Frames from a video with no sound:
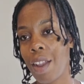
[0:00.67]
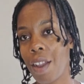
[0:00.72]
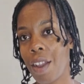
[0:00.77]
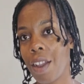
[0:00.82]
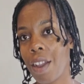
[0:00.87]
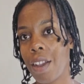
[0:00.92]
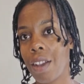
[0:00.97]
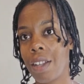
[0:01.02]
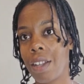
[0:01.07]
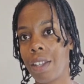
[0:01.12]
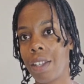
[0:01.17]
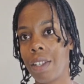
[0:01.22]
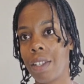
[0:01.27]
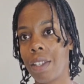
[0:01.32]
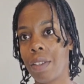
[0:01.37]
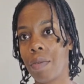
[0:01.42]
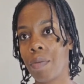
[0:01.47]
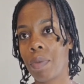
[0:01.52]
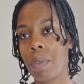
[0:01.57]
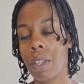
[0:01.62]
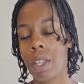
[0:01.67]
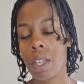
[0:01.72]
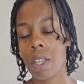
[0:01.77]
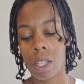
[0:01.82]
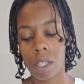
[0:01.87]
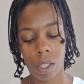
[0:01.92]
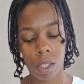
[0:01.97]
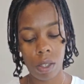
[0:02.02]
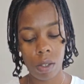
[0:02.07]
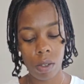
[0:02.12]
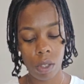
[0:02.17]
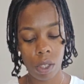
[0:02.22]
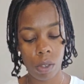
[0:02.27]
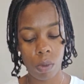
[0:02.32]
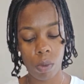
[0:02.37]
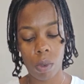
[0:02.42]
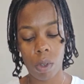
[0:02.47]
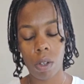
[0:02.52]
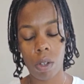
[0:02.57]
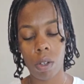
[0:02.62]
girl,
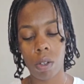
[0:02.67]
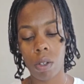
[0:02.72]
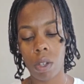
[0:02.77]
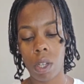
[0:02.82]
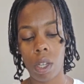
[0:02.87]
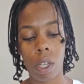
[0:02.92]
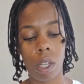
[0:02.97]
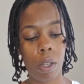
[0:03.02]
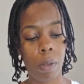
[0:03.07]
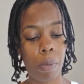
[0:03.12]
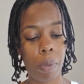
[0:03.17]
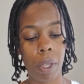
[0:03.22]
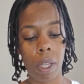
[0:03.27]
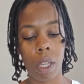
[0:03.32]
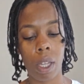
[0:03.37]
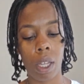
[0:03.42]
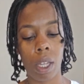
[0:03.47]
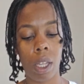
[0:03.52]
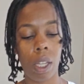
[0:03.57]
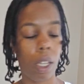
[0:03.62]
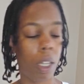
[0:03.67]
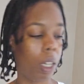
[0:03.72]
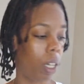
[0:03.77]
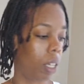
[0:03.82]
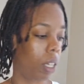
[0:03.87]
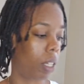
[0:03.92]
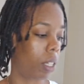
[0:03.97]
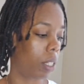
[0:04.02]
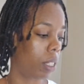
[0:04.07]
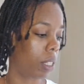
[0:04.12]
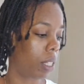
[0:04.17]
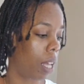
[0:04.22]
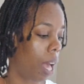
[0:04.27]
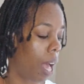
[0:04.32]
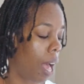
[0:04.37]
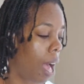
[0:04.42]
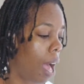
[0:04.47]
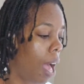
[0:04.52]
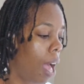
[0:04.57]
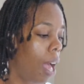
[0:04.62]
don't you wanna be? Cause
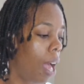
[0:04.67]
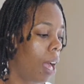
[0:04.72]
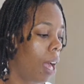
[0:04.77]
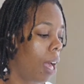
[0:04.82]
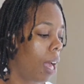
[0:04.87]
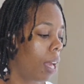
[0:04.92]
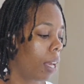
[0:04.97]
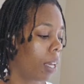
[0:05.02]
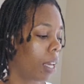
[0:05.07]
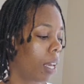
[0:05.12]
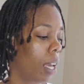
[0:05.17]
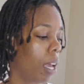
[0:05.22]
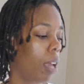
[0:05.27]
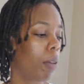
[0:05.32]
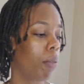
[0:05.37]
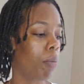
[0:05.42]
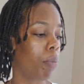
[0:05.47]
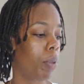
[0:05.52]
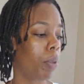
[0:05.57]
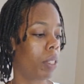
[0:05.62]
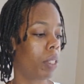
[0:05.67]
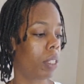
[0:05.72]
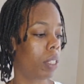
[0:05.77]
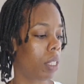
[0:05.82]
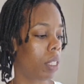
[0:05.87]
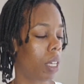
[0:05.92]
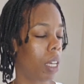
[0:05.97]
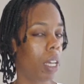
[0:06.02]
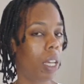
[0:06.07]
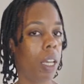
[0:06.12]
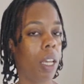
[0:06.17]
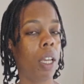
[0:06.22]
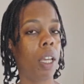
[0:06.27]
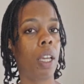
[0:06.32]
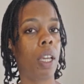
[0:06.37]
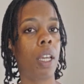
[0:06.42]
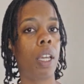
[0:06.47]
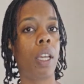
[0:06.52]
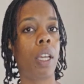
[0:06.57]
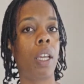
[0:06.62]
I can't
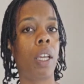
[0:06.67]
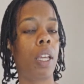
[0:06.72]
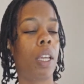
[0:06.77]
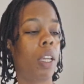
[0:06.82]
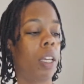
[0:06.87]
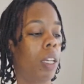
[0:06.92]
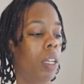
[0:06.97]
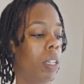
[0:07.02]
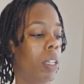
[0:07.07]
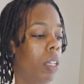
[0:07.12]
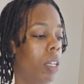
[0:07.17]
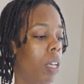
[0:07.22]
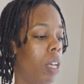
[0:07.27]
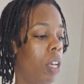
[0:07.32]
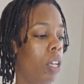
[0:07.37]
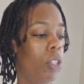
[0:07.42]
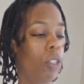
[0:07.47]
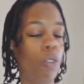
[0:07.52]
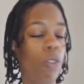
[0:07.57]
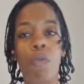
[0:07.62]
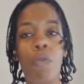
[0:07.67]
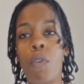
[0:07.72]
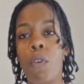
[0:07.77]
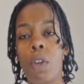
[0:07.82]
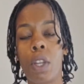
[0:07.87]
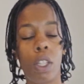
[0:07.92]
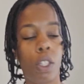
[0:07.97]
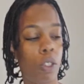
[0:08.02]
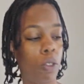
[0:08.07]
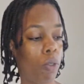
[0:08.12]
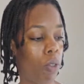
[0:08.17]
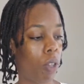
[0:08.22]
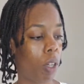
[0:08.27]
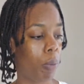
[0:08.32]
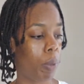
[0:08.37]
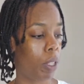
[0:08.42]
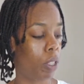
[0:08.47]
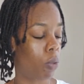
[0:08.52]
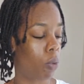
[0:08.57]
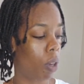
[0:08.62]
pretend. 242, you could
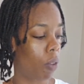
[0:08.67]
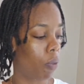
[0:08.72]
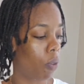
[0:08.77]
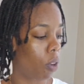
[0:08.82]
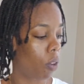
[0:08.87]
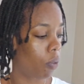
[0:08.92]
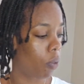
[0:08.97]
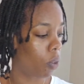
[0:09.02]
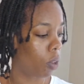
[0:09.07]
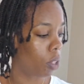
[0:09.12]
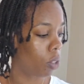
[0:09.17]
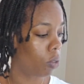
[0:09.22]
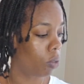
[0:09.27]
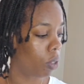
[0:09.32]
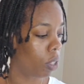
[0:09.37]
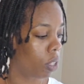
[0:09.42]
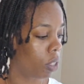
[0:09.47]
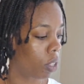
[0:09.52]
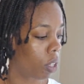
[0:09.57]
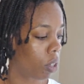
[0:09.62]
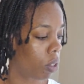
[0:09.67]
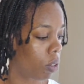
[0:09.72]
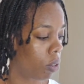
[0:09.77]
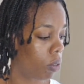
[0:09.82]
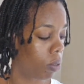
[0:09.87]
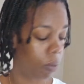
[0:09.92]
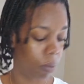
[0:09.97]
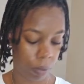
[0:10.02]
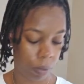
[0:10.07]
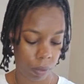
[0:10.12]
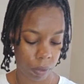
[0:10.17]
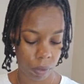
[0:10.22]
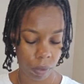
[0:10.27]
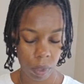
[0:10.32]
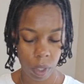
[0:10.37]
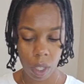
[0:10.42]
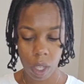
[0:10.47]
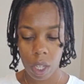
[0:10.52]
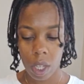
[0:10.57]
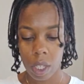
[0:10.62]
be 24 to 42 years old.
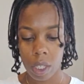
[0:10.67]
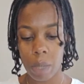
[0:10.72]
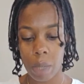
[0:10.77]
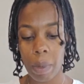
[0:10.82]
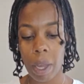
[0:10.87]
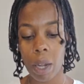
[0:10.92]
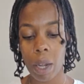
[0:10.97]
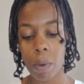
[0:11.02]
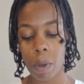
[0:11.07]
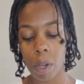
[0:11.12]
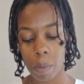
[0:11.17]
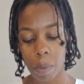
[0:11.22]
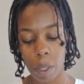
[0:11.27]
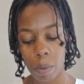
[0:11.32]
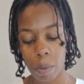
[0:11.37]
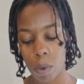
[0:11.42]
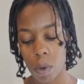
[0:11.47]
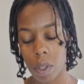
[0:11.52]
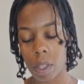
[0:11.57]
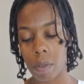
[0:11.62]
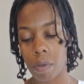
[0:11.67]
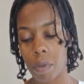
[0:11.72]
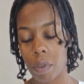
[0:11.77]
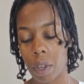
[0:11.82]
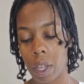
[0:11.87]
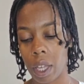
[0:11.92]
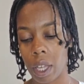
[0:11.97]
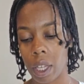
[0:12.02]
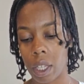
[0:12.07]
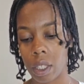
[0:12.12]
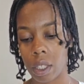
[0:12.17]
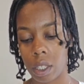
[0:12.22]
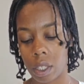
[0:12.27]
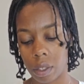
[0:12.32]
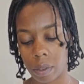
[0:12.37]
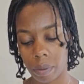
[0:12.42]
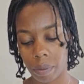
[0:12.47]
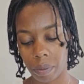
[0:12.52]
Somebody want to be more than friends.